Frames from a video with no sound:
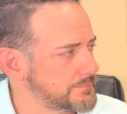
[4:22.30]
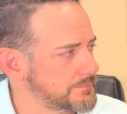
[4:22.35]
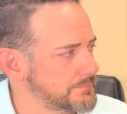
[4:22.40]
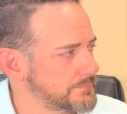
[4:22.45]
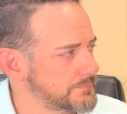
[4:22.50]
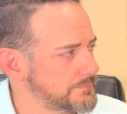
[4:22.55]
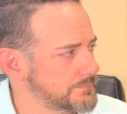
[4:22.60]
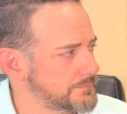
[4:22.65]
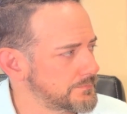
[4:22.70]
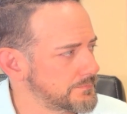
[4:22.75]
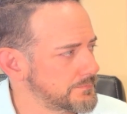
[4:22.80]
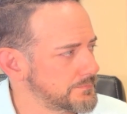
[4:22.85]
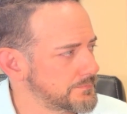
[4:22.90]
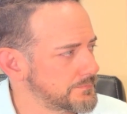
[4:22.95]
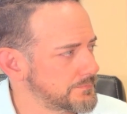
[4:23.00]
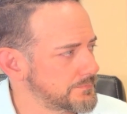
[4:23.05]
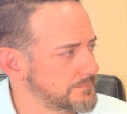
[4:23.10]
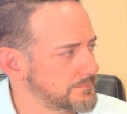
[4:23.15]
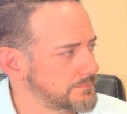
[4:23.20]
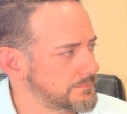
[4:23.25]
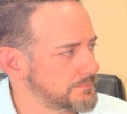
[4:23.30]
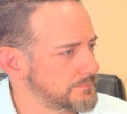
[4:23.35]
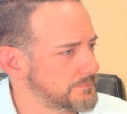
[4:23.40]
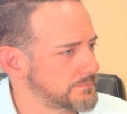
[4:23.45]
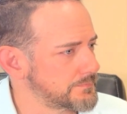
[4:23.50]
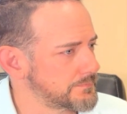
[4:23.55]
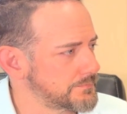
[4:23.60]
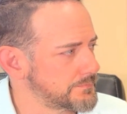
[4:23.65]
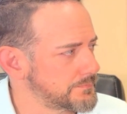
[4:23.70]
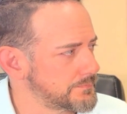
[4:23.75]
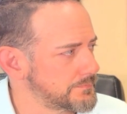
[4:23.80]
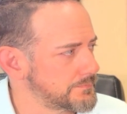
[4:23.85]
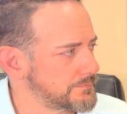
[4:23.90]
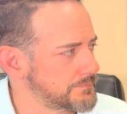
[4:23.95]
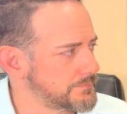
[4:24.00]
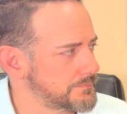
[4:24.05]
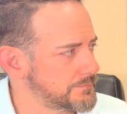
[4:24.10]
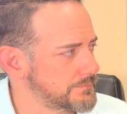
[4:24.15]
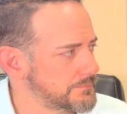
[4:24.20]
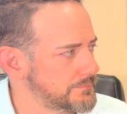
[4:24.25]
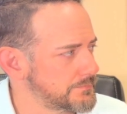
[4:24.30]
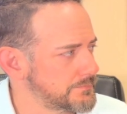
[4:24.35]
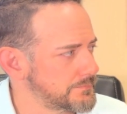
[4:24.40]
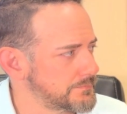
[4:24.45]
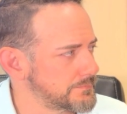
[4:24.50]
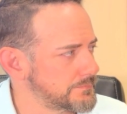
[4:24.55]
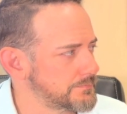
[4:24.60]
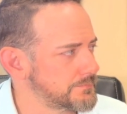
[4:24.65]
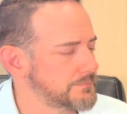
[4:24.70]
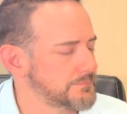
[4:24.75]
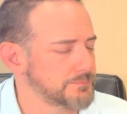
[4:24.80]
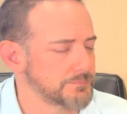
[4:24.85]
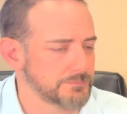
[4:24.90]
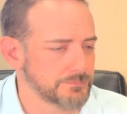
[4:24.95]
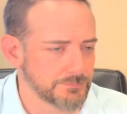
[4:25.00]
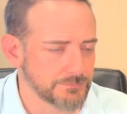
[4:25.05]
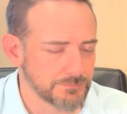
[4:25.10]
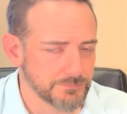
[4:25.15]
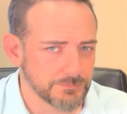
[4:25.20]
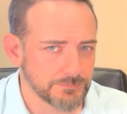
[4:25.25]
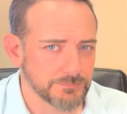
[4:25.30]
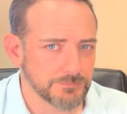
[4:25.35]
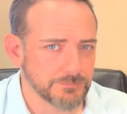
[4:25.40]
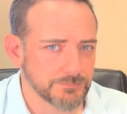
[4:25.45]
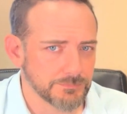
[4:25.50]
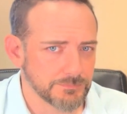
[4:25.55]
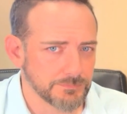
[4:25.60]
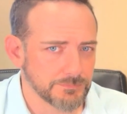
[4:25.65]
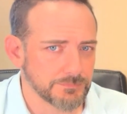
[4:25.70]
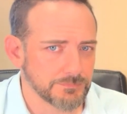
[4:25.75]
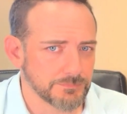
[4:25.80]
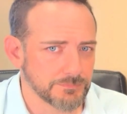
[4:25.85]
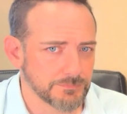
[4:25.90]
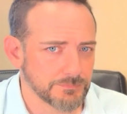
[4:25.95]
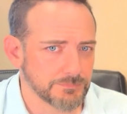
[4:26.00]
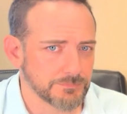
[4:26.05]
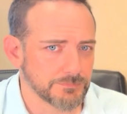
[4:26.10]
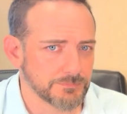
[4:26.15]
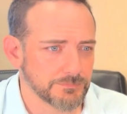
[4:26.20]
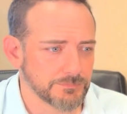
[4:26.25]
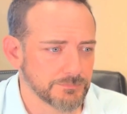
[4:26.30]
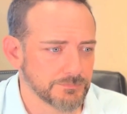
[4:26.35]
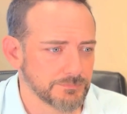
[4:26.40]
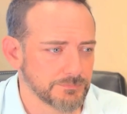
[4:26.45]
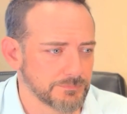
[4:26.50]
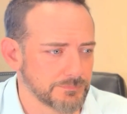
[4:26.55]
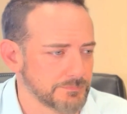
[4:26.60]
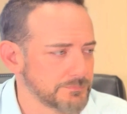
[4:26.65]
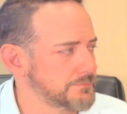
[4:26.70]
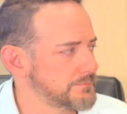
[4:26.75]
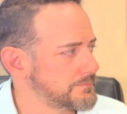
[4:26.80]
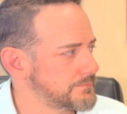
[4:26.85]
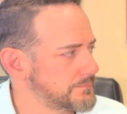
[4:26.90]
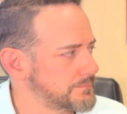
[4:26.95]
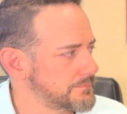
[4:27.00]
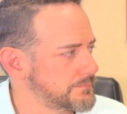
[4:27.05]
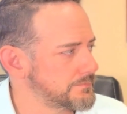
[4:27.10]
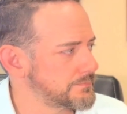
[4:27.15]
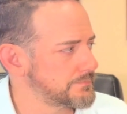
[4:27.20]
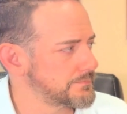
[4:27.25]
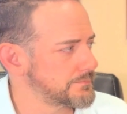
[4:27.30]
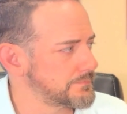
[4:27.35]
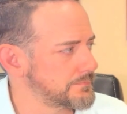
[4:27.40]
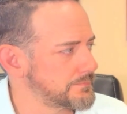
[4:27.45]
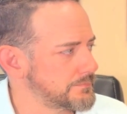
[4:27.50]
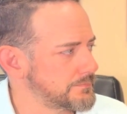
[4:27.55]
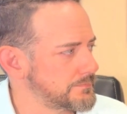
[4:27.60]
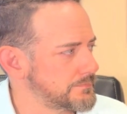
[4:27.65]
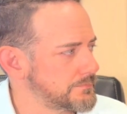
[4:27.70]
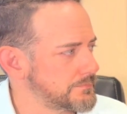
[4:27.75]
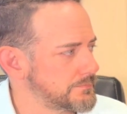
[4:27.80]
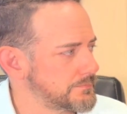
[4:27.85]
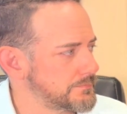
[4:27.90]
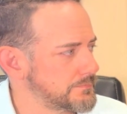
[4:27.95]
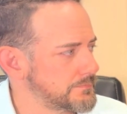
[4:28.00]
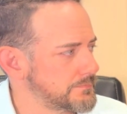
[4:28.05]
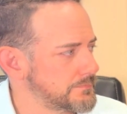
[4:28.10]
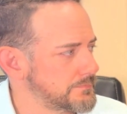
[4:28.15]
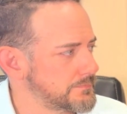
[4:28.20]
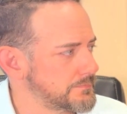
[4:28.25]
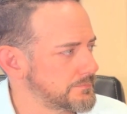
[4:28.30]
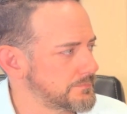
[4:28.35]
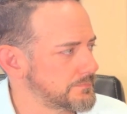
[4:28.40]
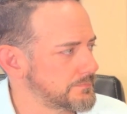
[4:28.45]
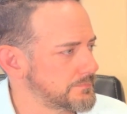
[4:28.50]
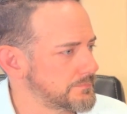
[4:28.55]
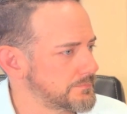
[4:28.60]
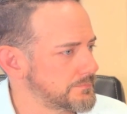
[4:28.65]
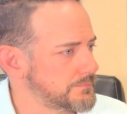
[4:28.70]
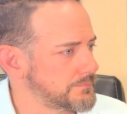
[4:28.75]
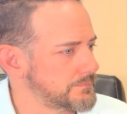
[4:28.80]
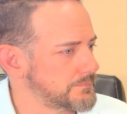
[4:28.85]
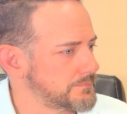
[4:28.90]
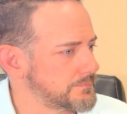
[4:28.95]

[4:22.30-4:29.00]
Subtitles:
The person shown says nothing.